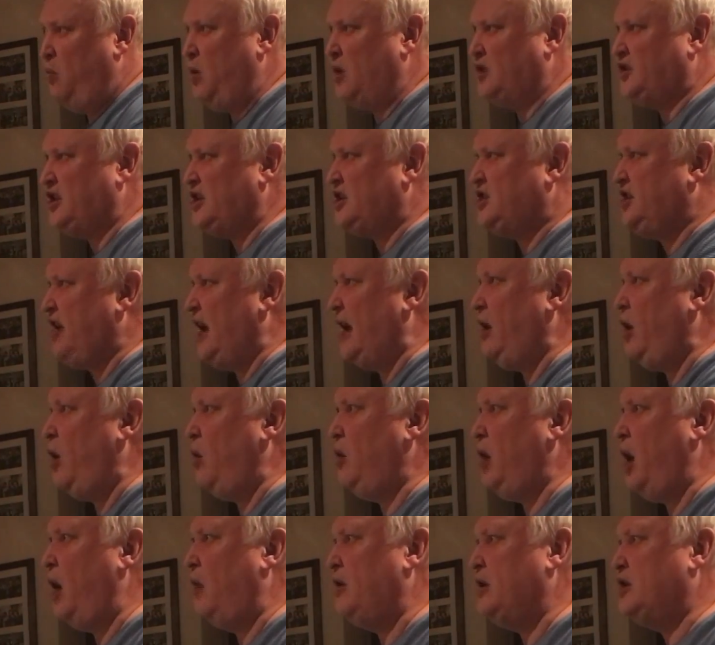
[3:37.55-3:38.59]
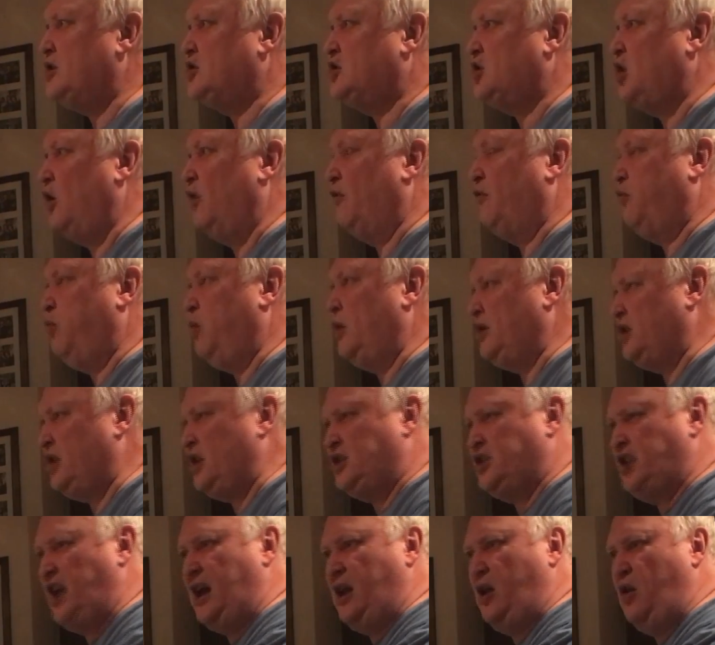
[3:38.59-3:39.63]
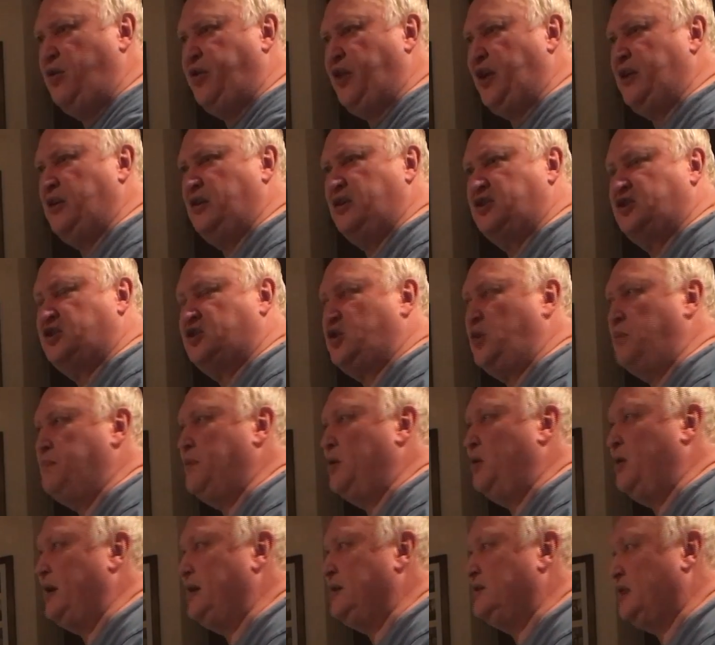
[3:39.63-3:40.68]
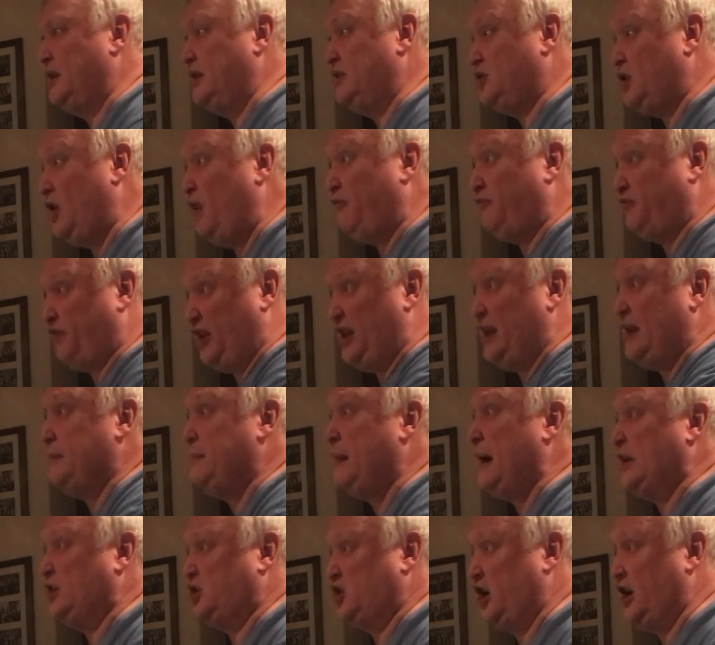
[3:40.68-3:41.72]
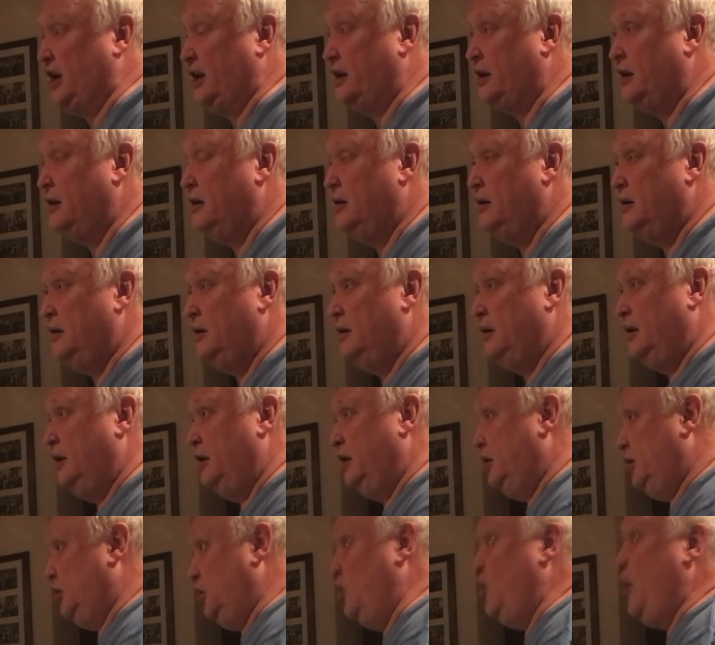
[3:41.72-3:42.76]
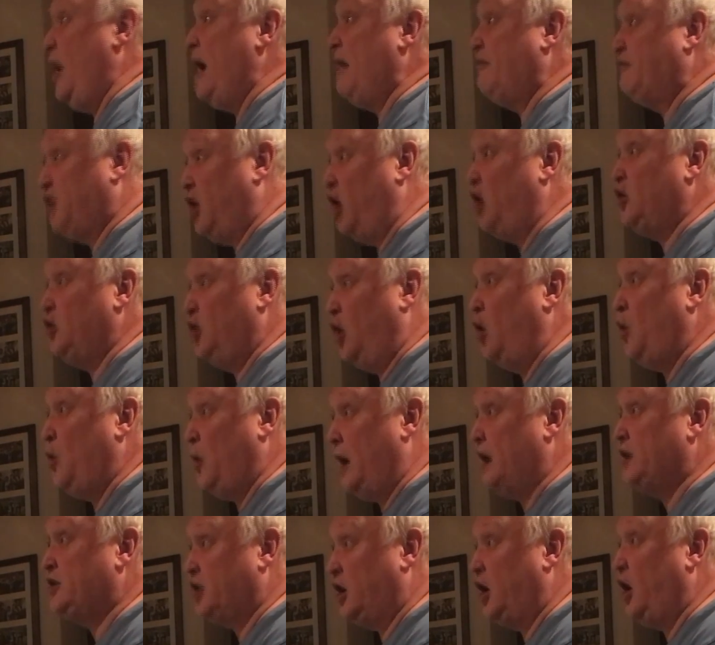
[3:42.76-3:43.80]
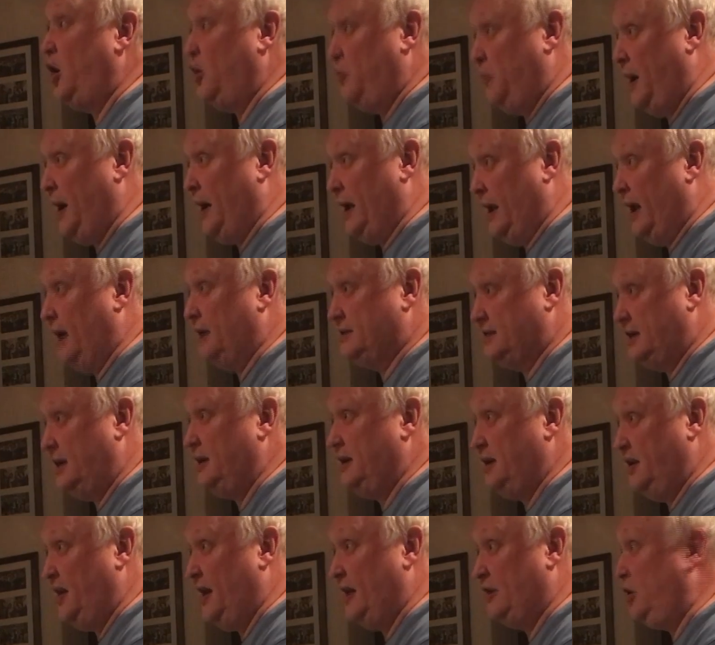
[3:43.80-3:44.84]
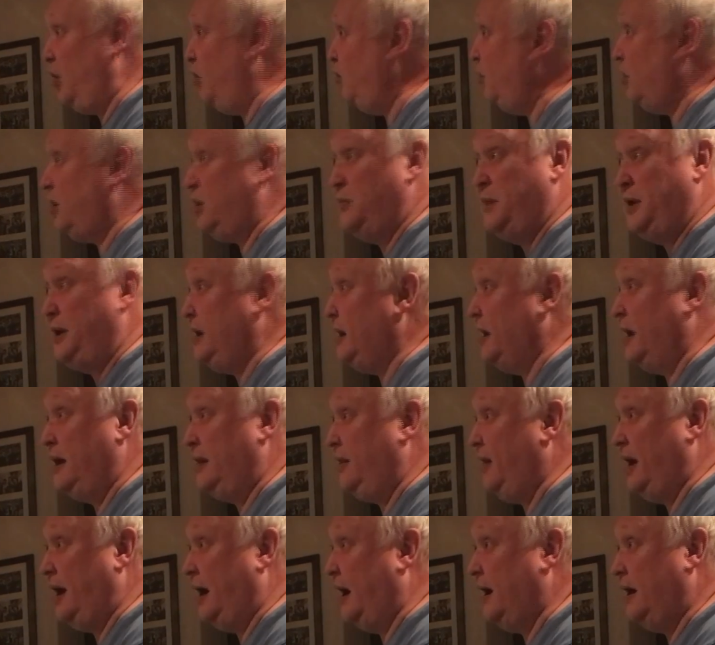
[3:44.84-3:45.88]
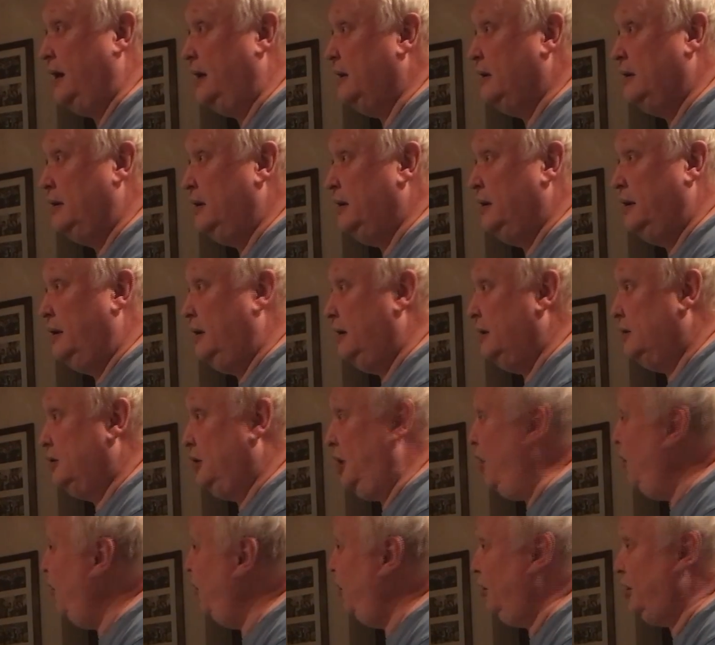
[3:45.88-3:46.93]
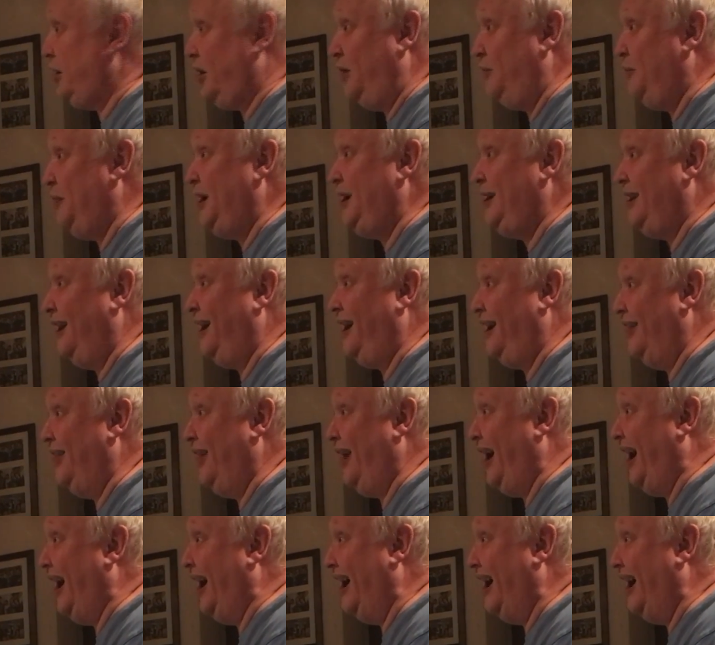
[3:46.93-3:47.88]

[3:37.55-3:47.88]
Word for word: What's that magic stuff? What feeling. What's this submarines? It's not feeling magic. Nowhere to go. You have got nowhere to go, mate. I'll tell you that. Don't look at me like oh, that. Oh, that magic feeling.